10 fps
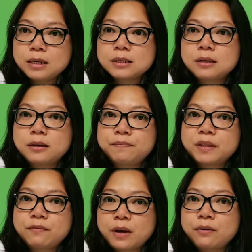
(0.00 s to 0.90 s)
It's a
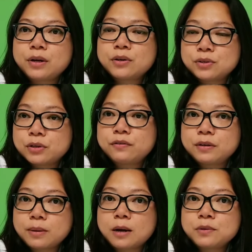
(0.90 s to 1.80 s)
very
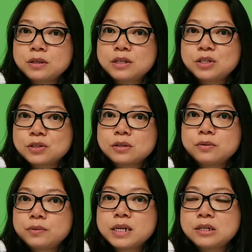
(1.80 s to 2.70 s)
conservative option. It's just
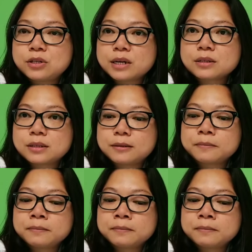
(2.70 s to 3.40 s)
through the injection.